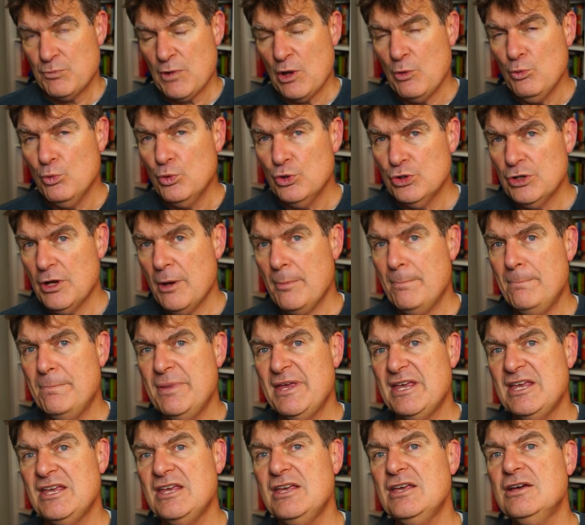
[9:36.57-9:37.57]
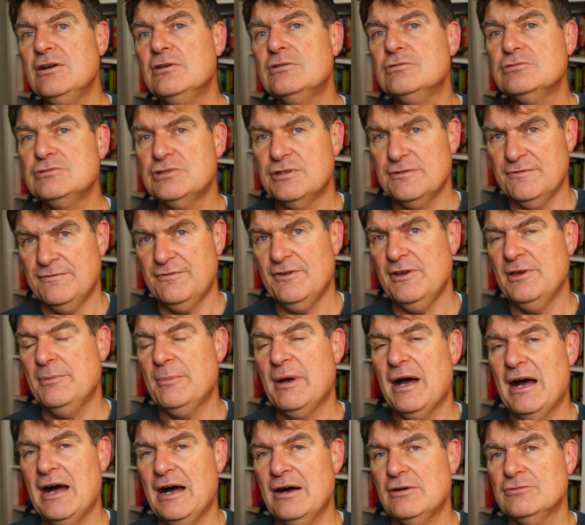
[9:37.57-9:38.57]
would appeal to
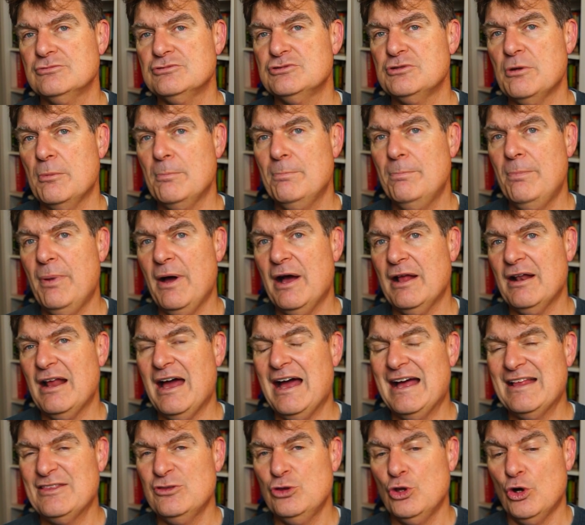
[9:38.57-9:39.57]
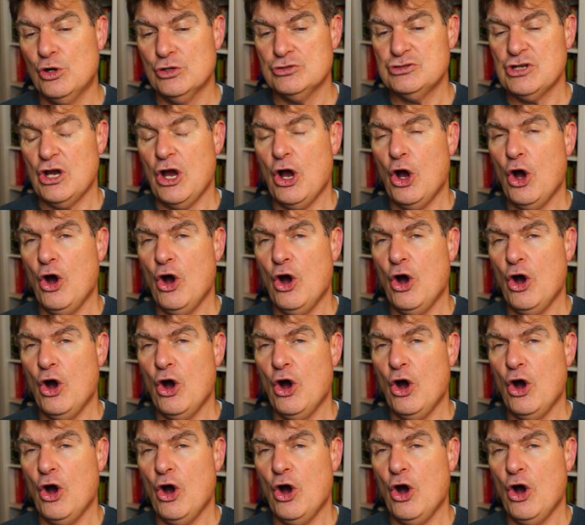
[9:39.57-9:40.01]
females but are not